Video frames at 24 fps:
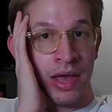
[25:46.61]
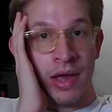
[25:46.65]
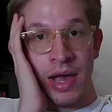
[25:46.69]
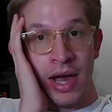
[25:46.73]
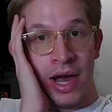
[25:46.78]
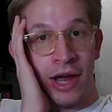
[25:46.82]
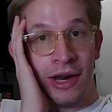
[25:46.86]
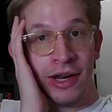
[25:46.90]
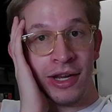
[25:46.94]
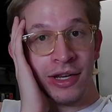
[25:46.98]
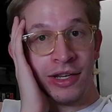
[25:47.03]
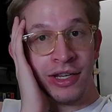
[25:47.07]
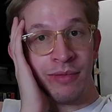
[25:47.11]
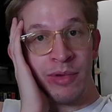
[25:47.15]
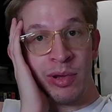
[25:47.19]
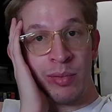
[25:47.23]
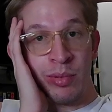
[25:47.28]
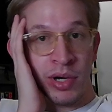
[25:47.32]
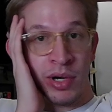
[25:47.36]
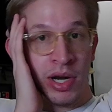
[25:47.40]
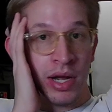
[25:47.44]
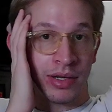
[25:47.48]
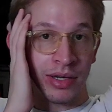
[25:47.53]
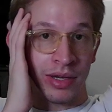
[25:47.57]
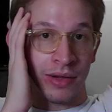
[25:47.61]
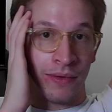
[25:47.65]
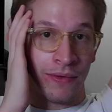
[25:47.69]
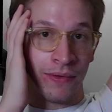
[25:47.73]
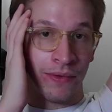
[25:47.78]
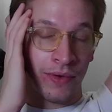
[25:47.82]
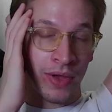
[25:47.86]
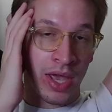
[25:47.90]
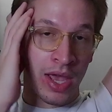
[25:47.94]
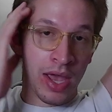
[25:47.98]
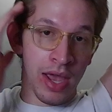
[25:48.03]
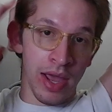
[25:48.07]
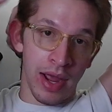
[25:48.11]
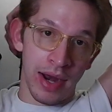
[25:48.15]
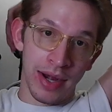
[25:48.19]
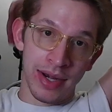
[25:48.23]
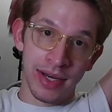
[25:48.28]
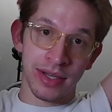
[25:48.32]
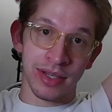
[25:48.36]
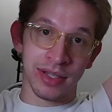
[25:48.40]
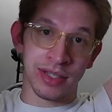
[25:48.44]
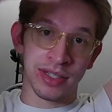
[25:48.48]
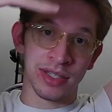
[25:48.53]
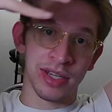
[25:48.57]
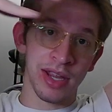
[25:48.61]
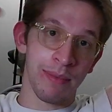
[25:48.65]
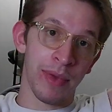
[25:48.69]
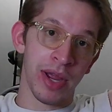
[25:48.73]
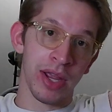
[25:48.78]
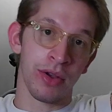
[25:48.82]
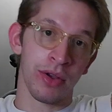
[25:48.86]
I need to be productive. I need to set my